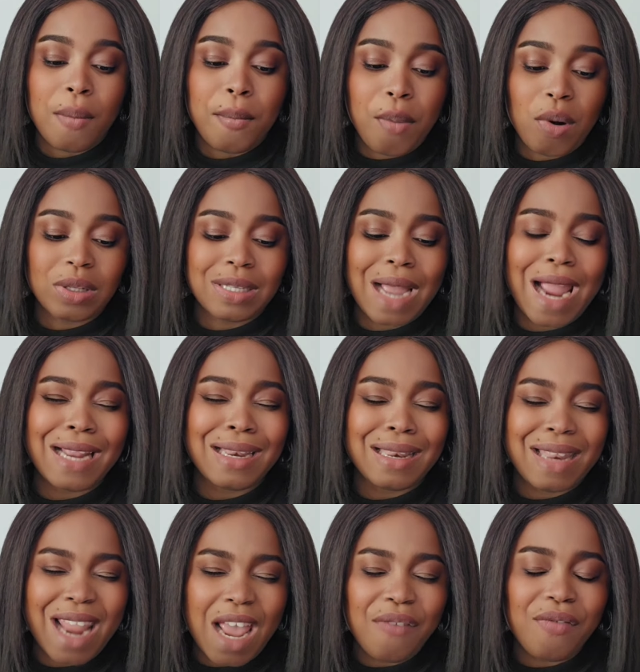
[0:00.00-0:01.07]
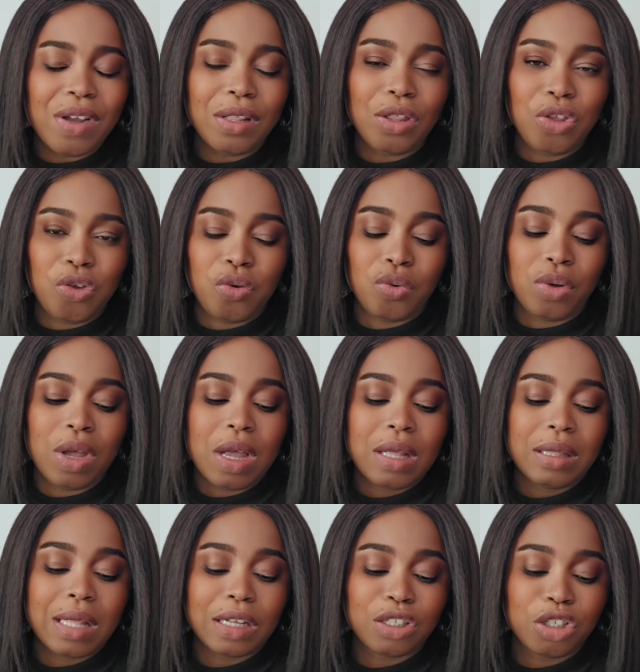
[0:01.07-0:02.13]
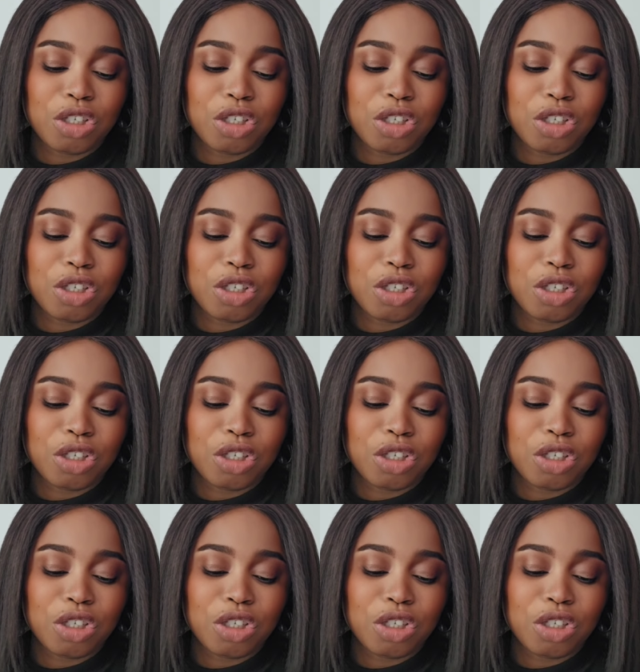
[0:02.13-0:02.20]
but I never knew that